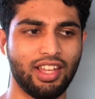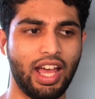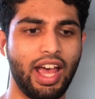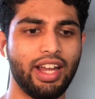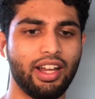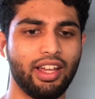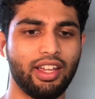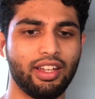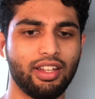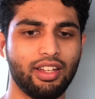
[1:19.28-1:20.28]
And
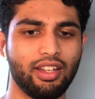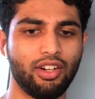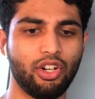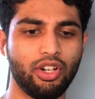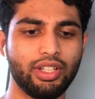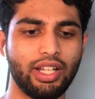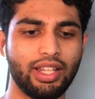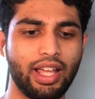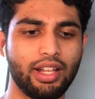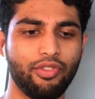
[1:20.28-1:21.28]
I heard that
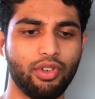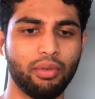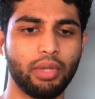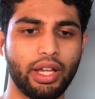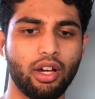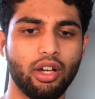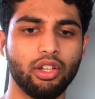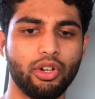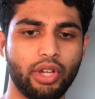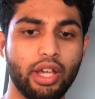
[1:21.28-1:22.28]
they filmed like on
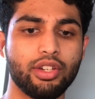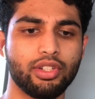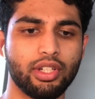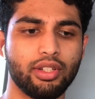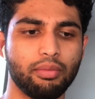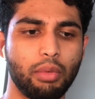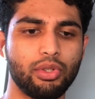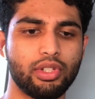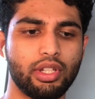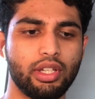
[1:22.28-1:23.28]
location,
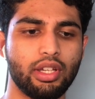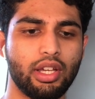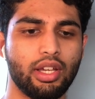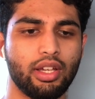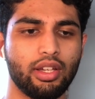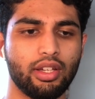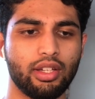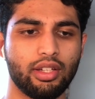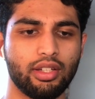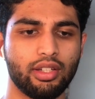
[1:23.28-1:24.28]
mostly.
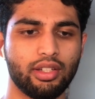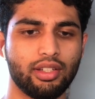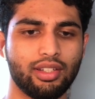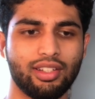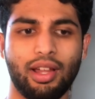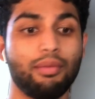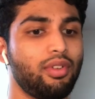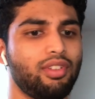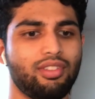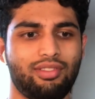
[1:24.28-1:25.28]

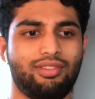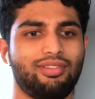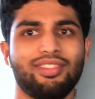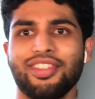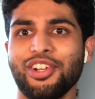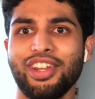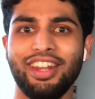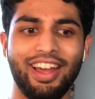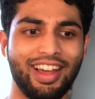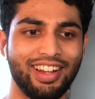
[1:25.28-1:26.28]
Look at
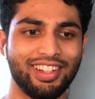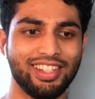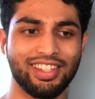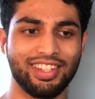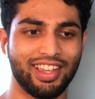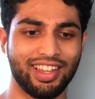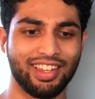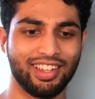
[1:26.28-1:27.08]
that, this is like